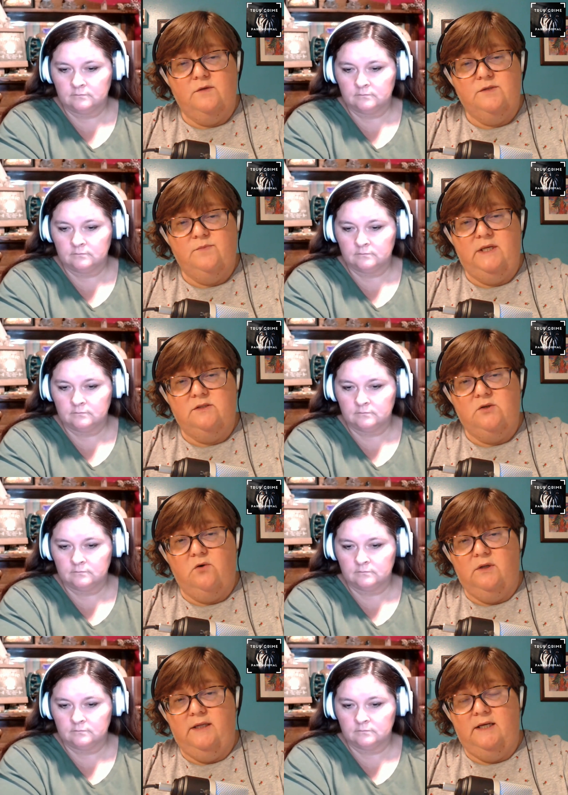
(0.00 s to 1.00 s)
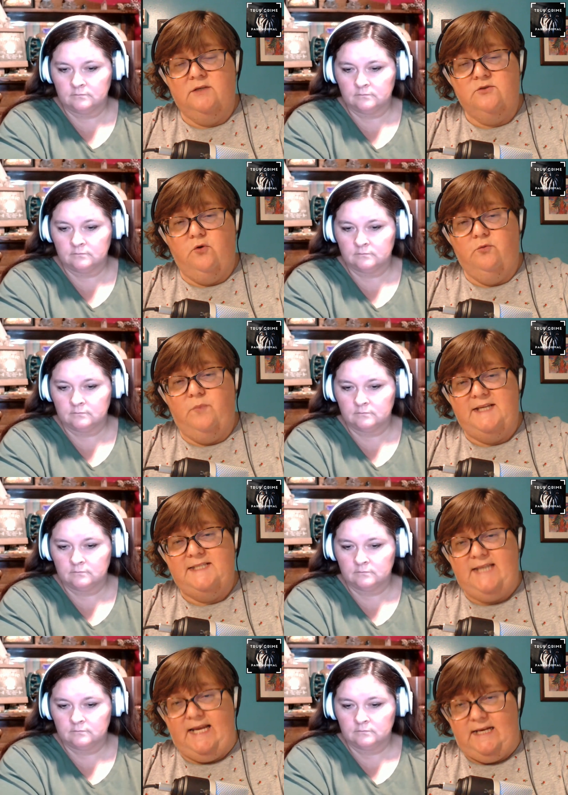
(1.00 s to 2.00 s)
Speaker 1: was being totally controlled by
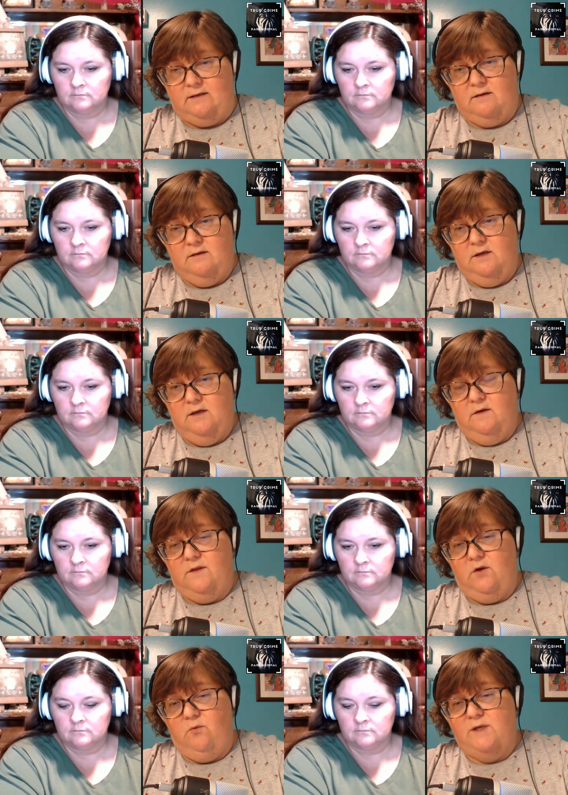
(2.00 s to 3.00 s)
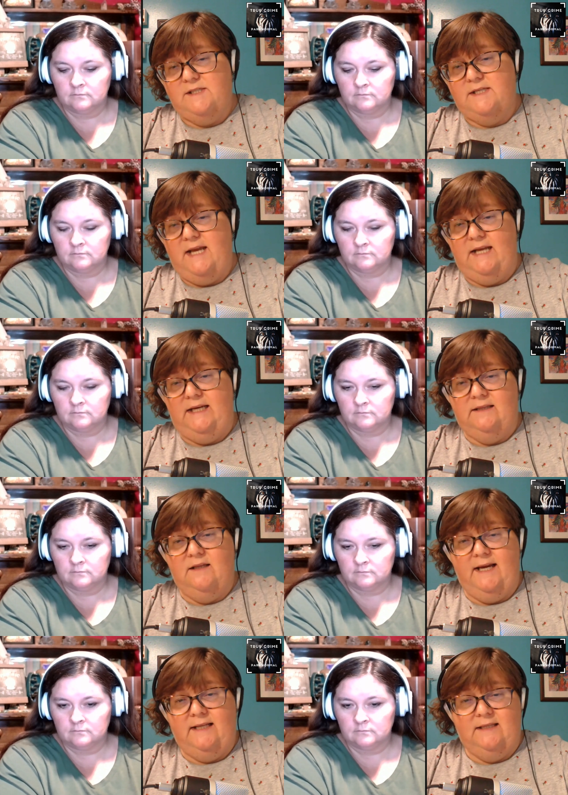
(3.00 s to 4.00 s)
Satan. There wasn't any
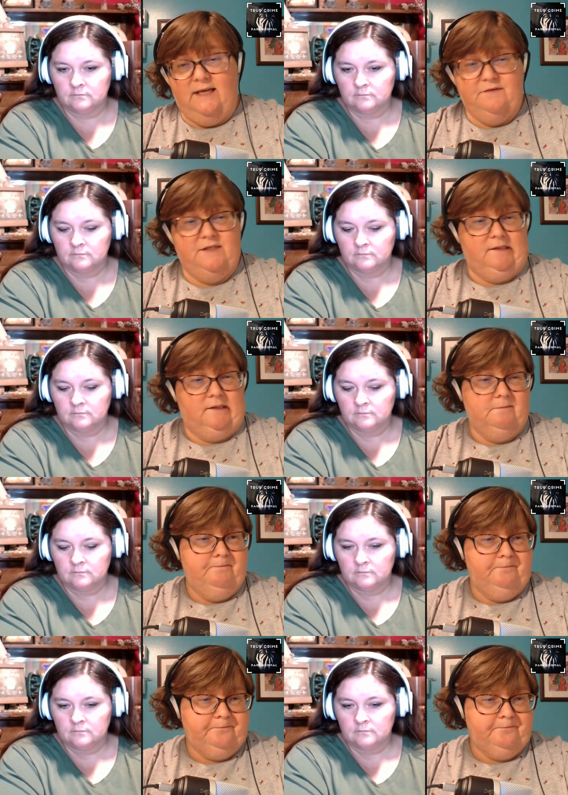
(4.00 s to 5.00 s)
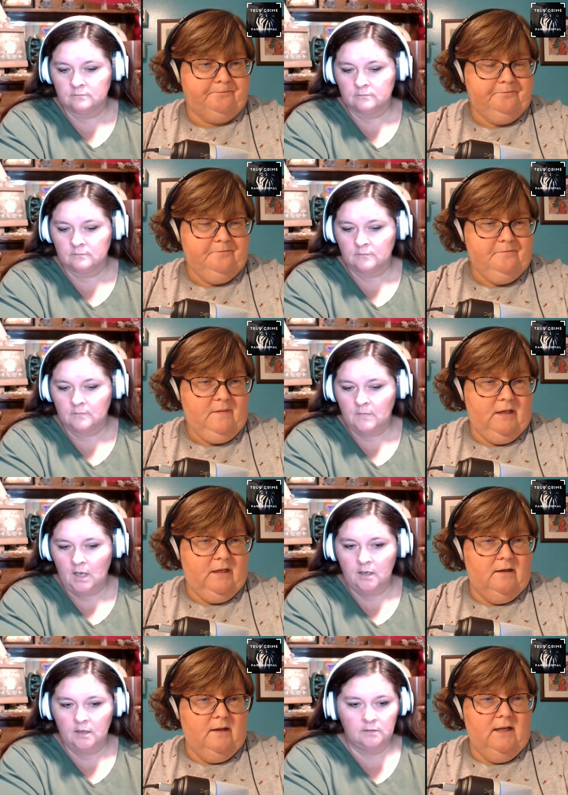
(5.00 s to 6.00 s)
light left in him.
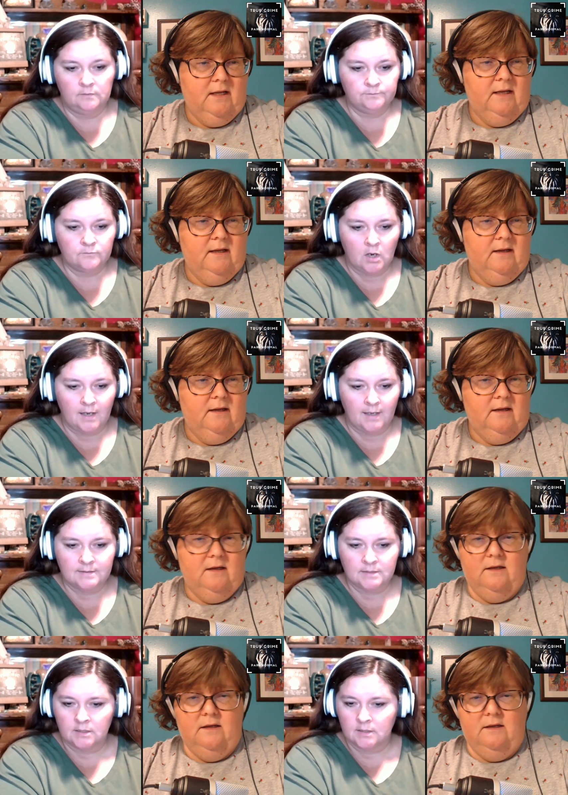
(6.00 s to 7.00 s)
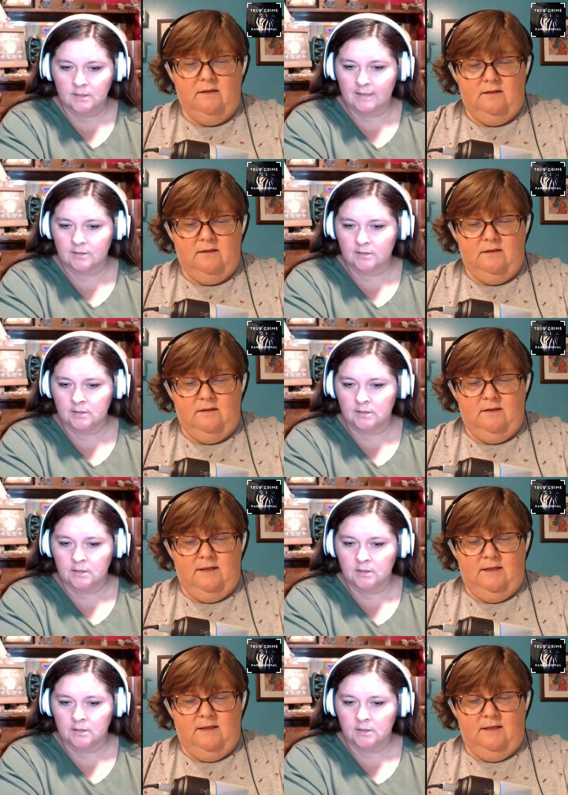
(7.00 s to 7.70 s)
Speaker 2: Um, pot kettle?